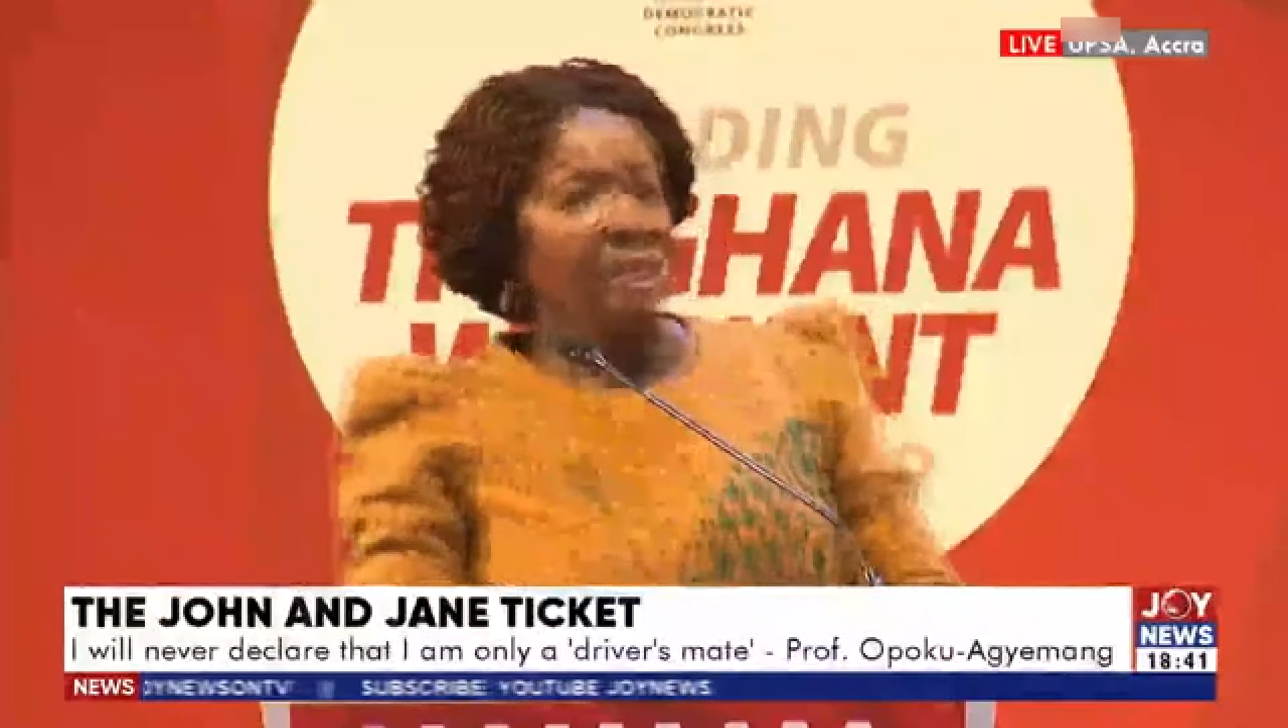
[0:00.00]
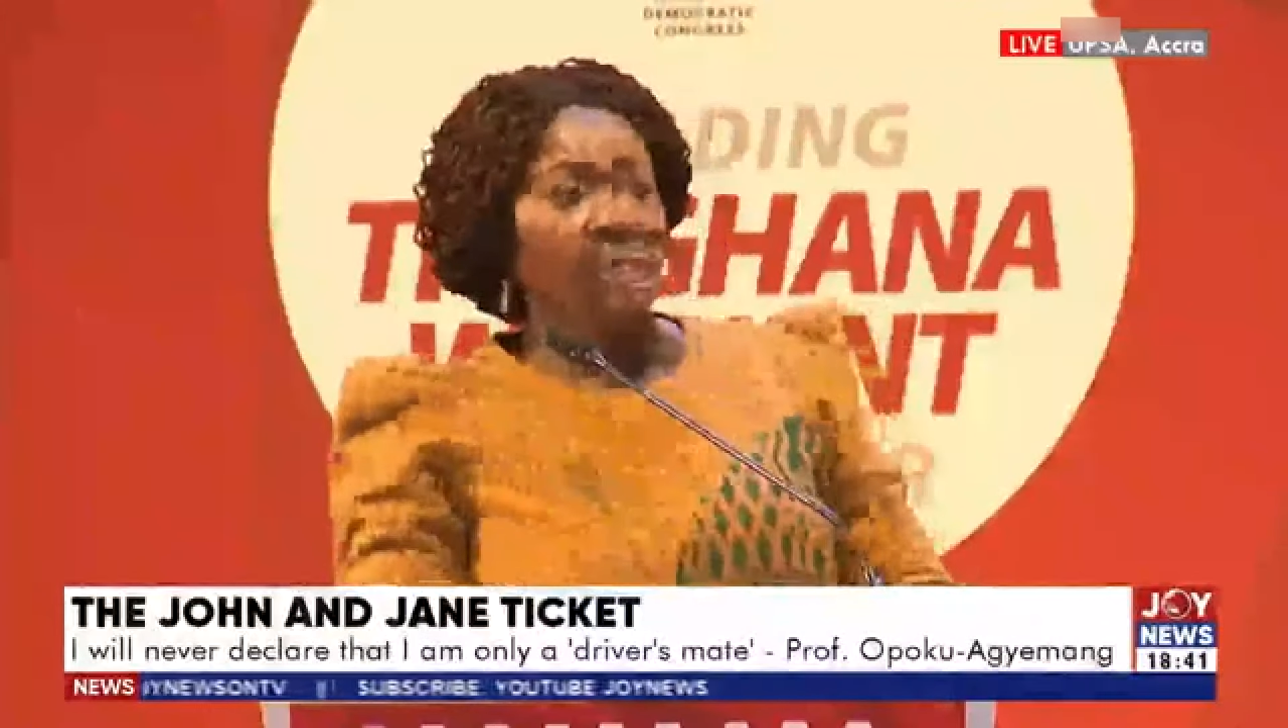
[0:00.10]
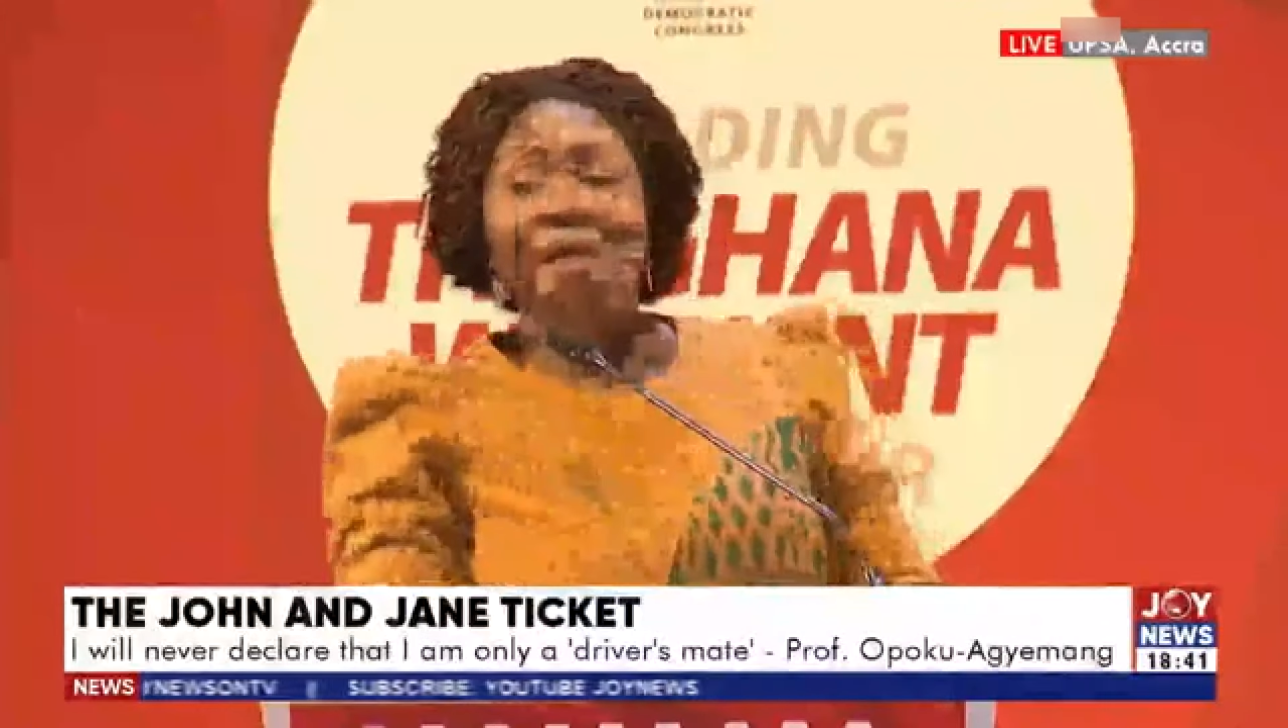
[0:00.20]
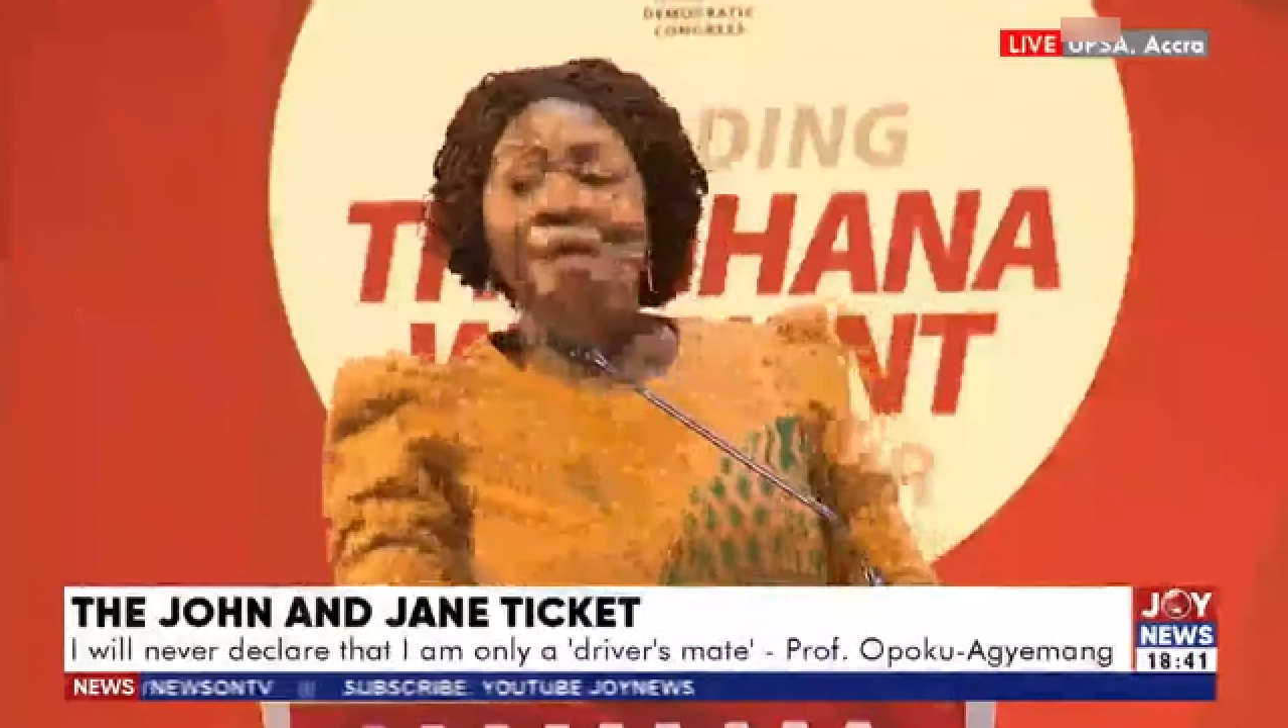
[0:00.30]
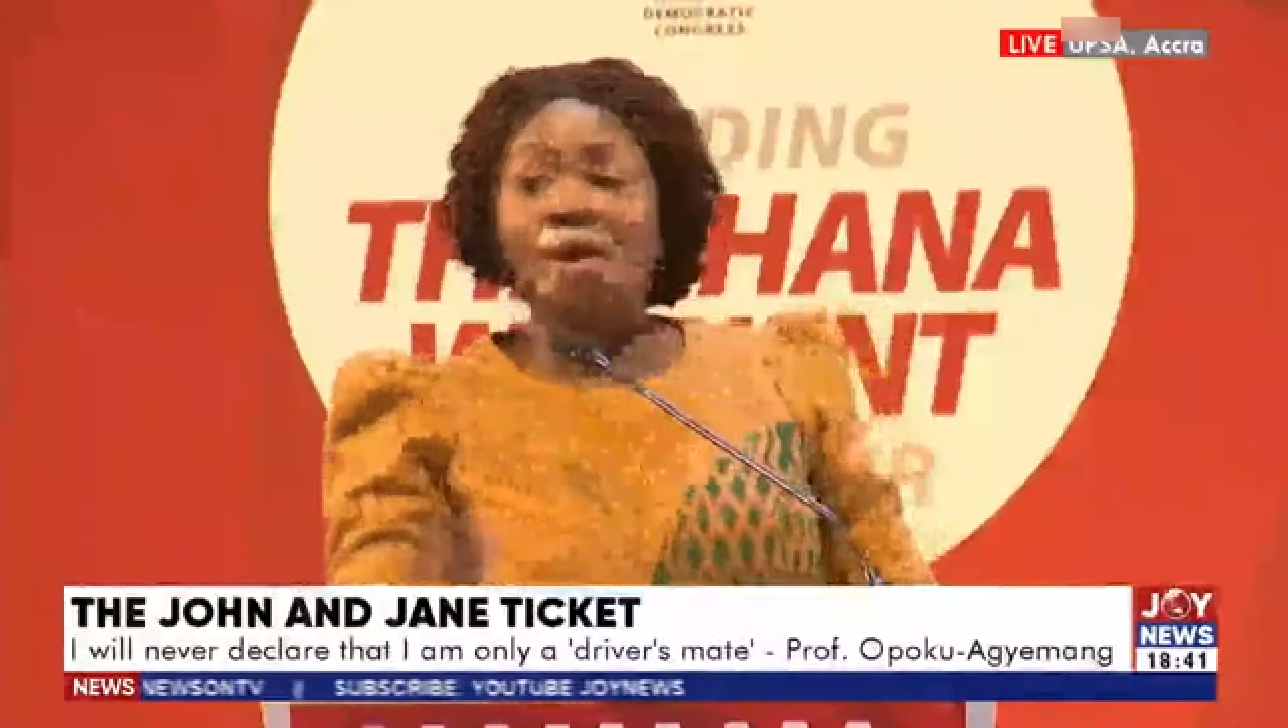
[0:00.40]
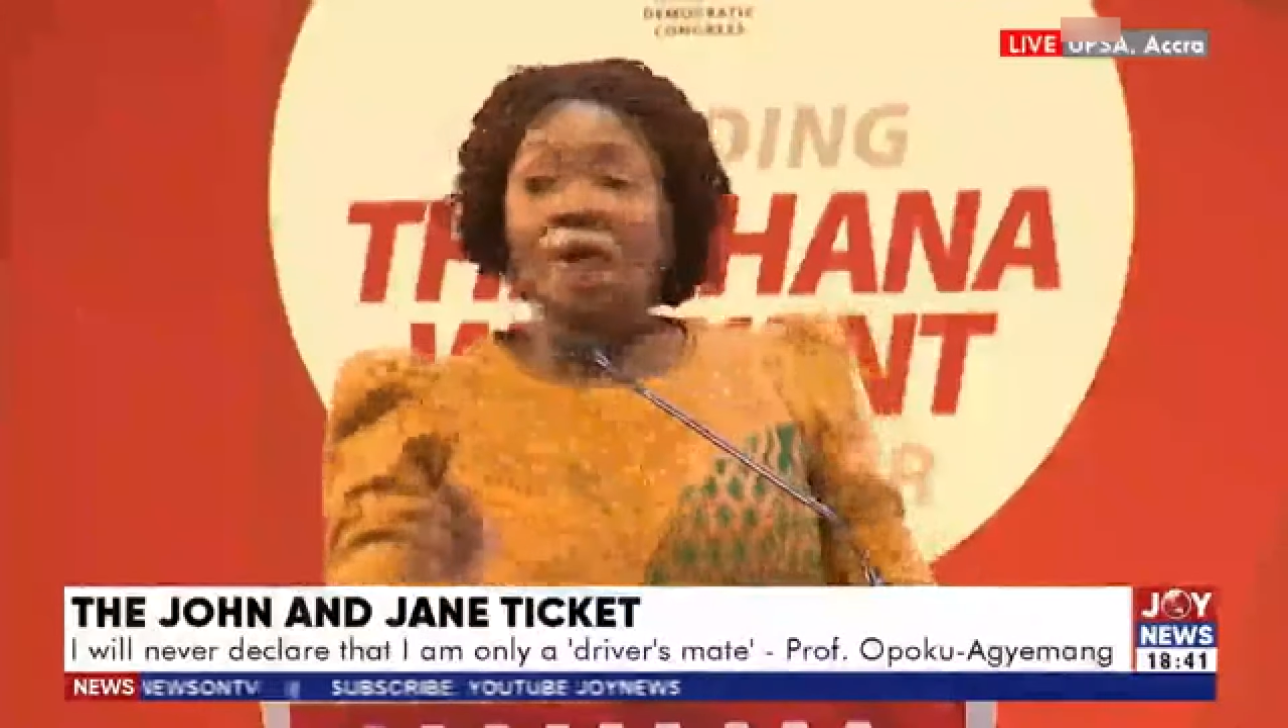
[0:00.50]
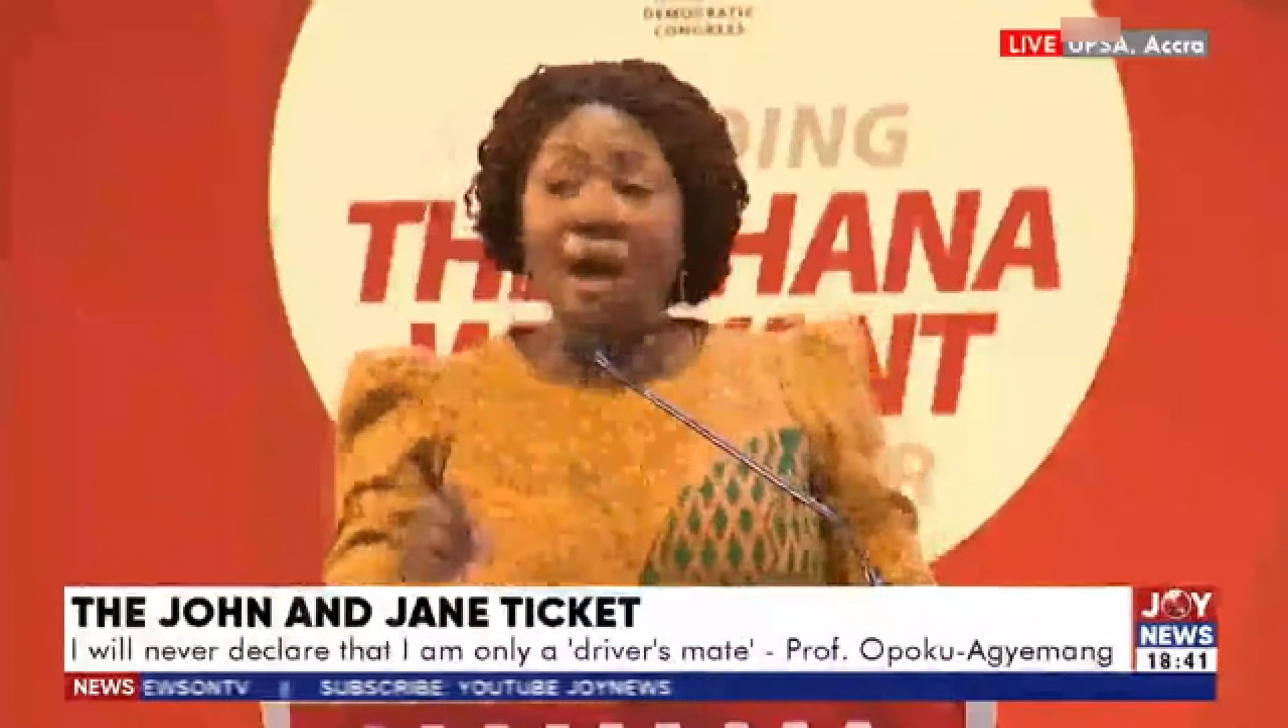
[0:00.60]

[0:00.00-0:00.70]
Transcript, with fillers: is about